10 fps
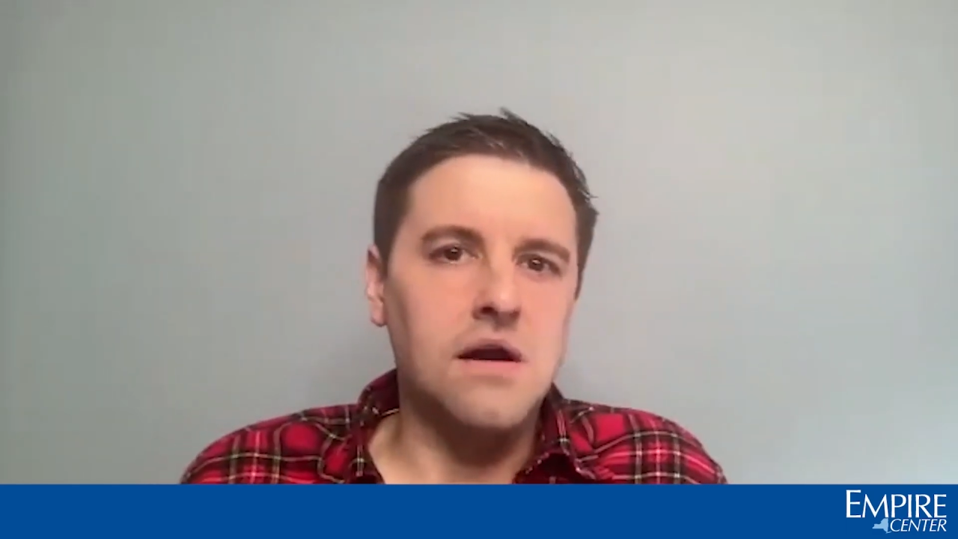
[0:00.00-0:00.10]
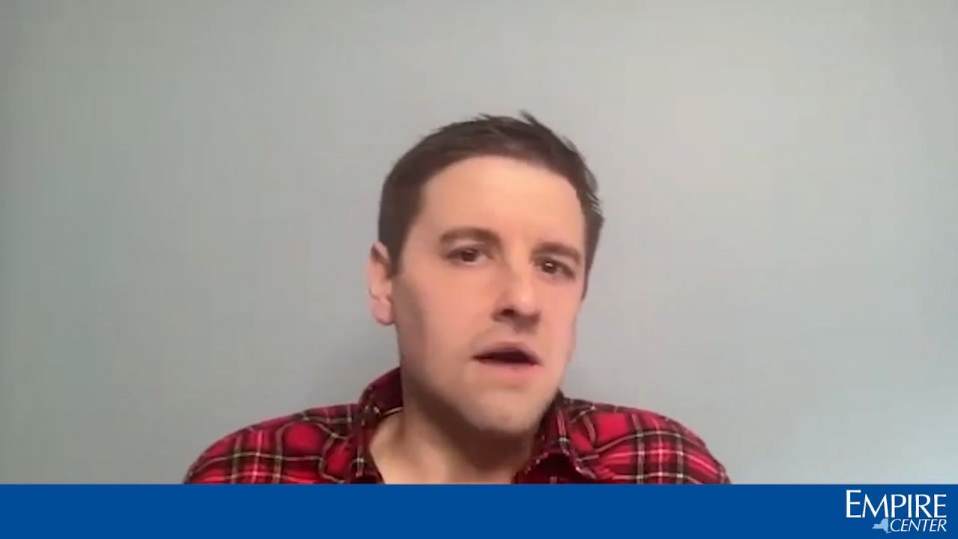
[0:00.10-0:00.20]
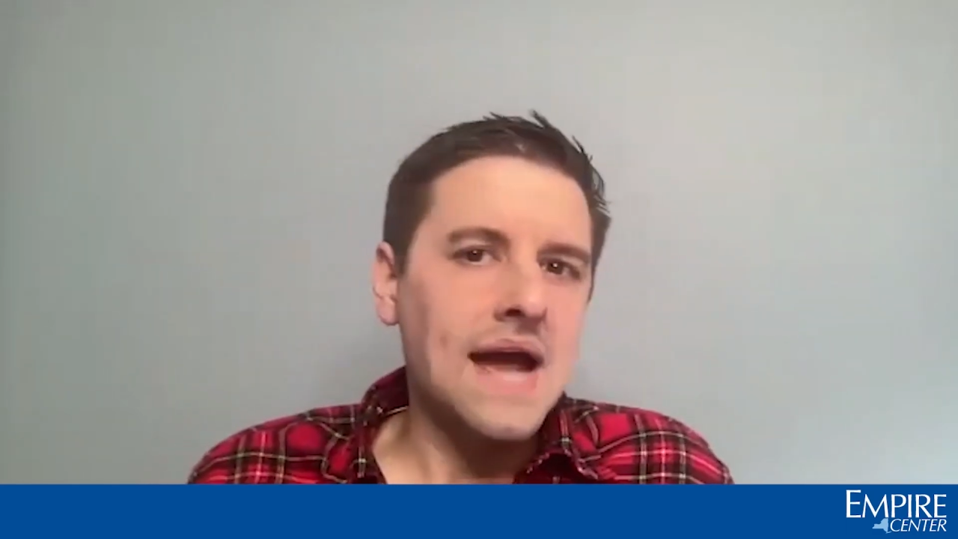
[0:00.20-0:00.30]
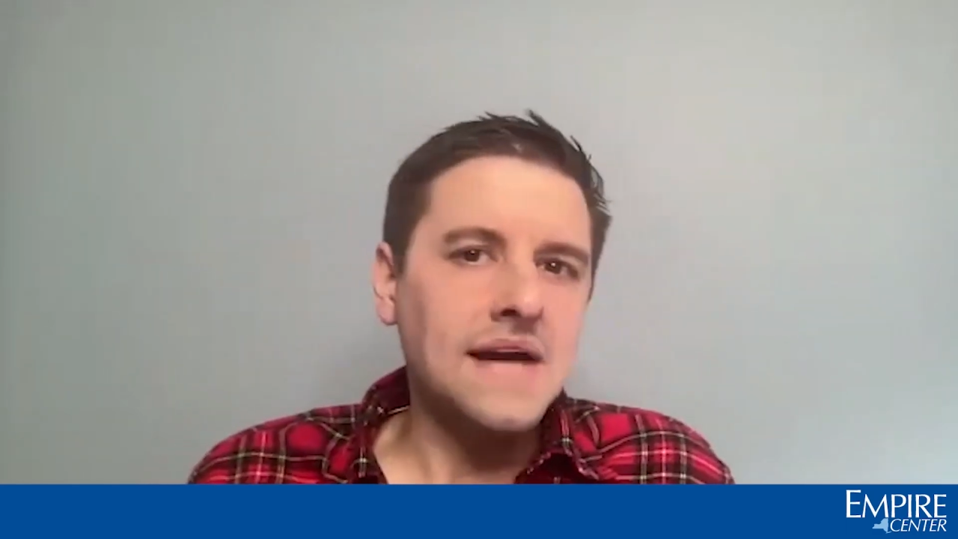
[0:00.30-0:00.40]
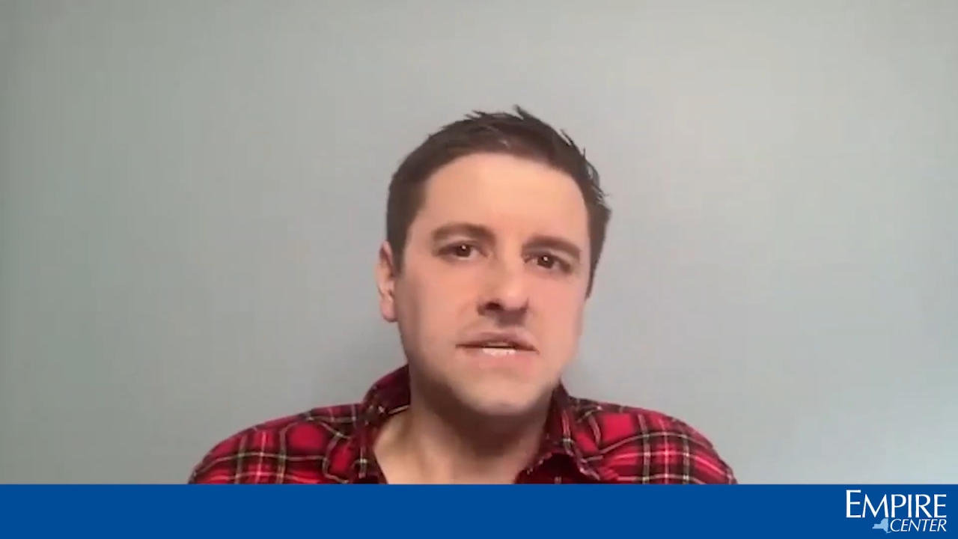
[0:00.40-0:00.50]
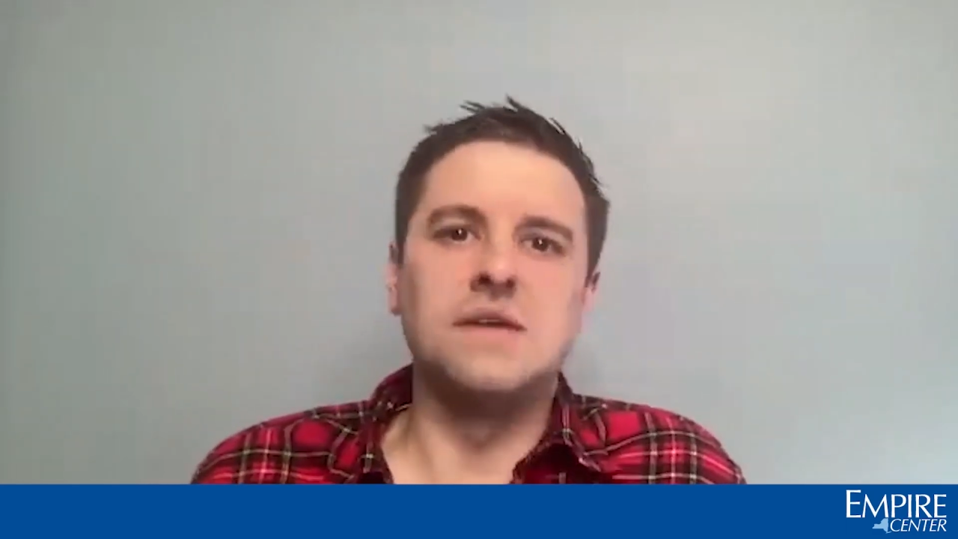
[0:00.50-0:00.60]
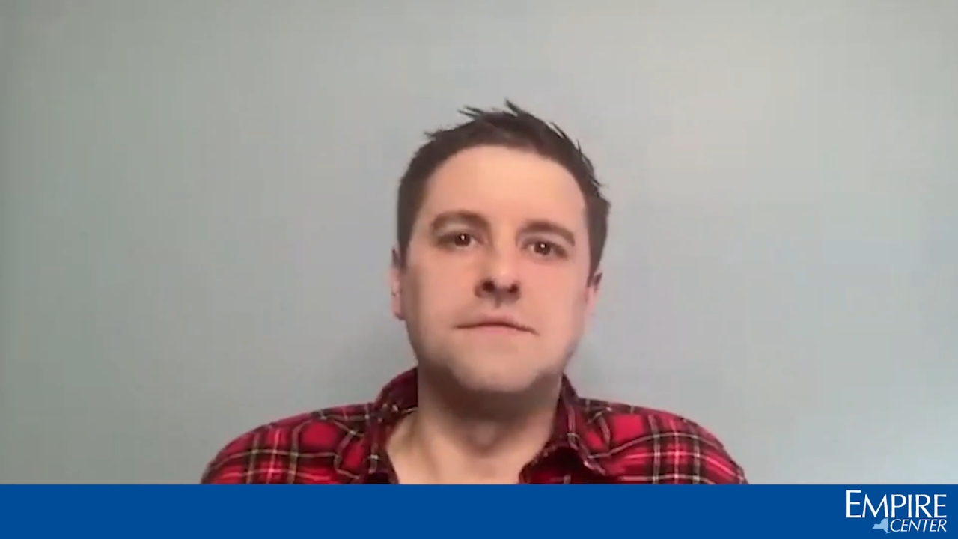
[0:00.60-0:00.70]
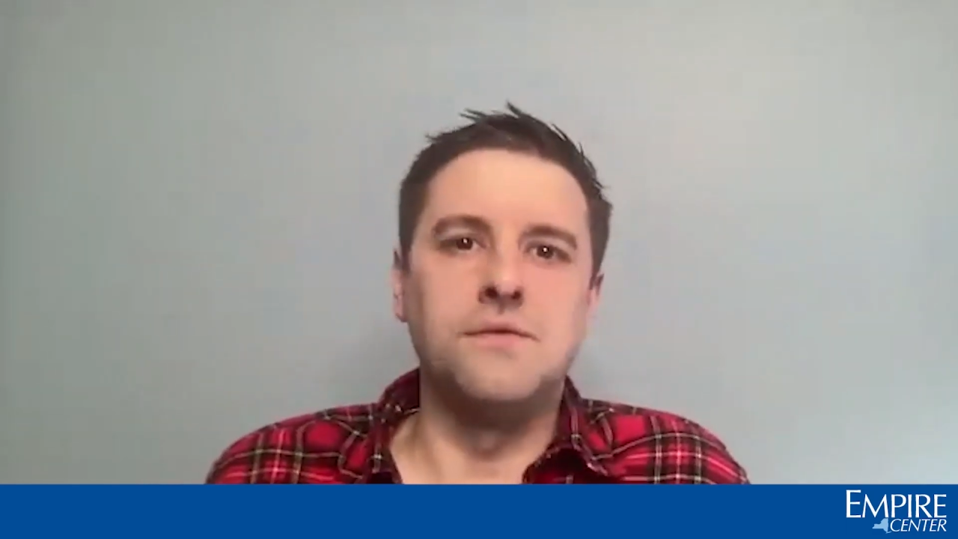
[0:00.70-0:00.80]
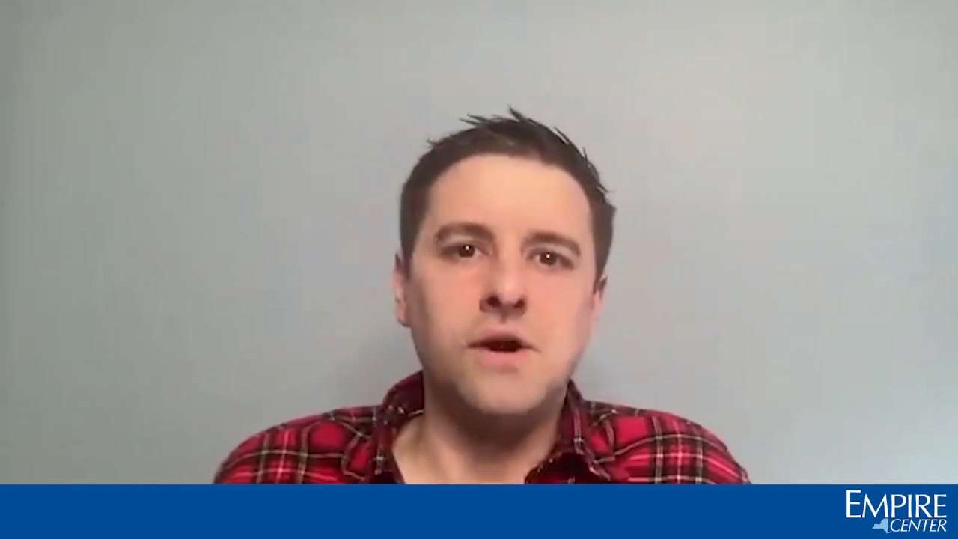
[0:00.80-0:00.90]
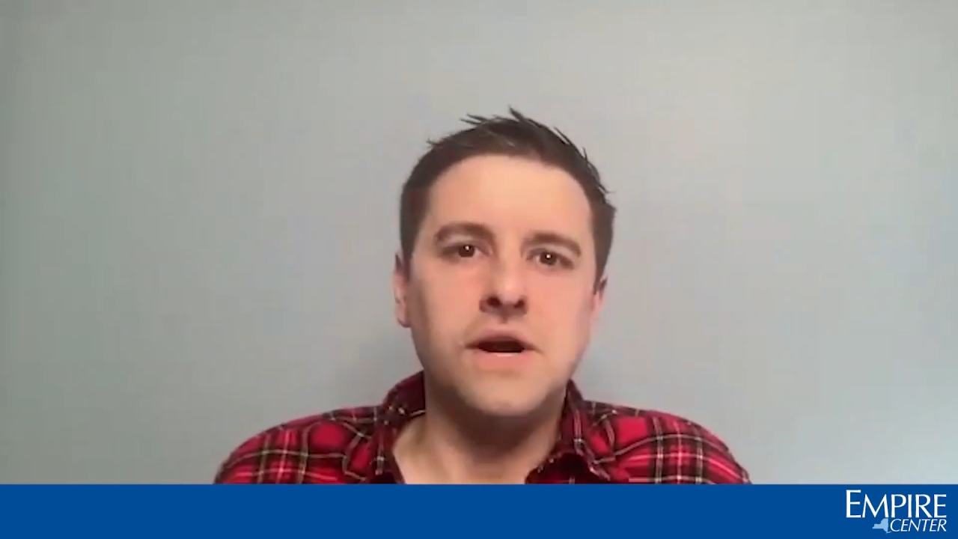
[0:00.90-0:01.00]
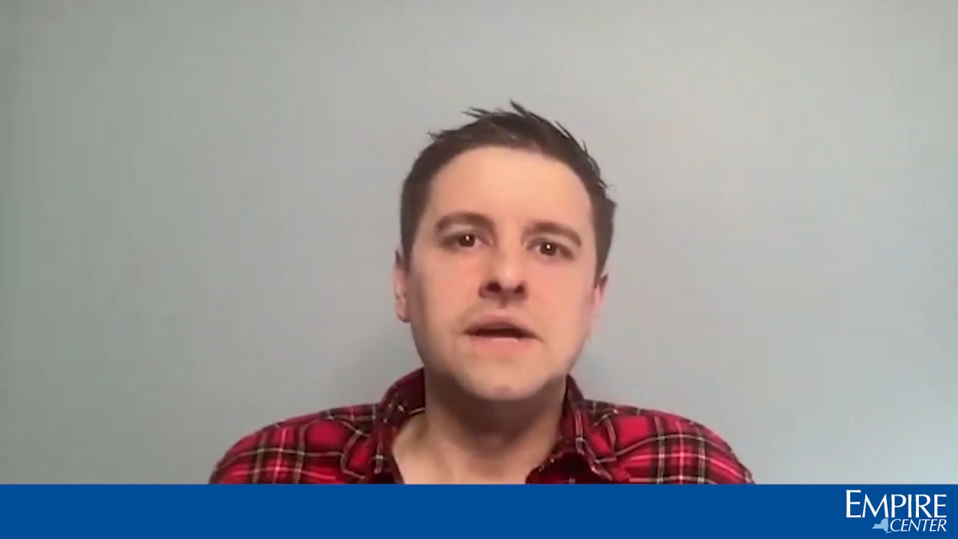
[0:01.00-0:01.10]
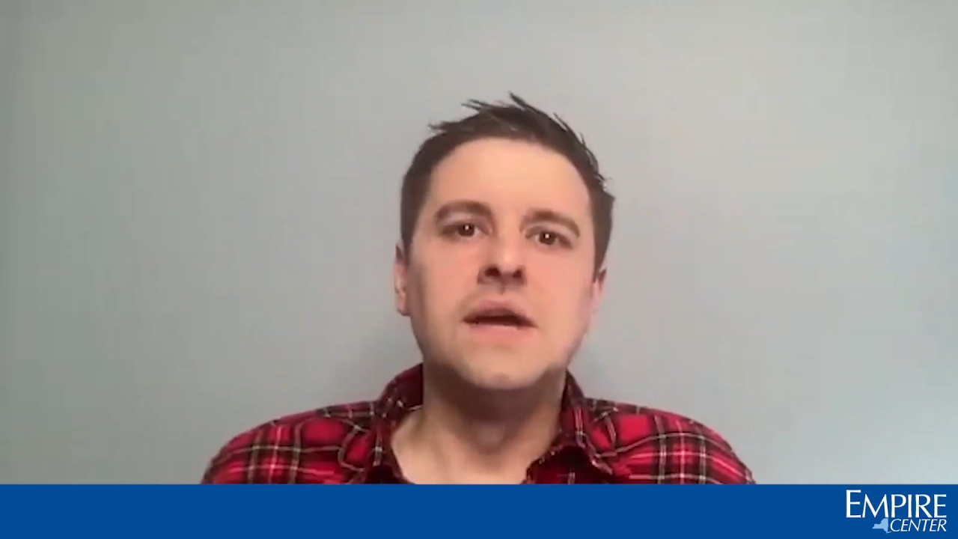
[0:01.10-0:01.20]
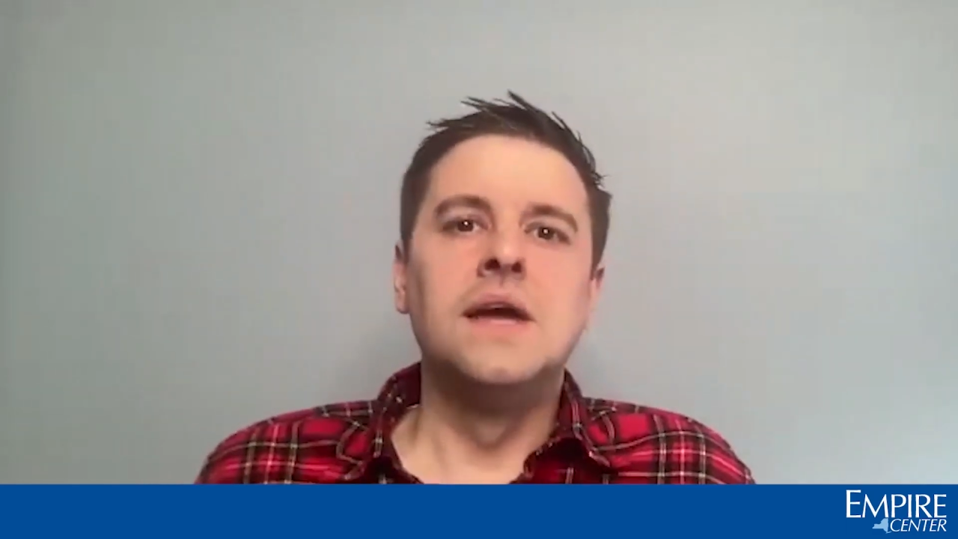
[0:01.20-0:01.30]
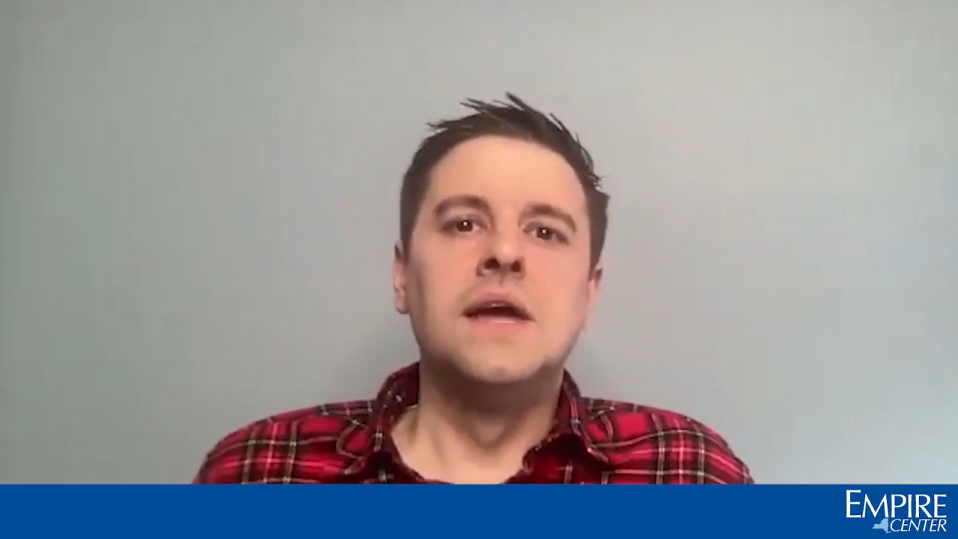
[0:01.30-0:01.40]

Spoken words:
asking for it.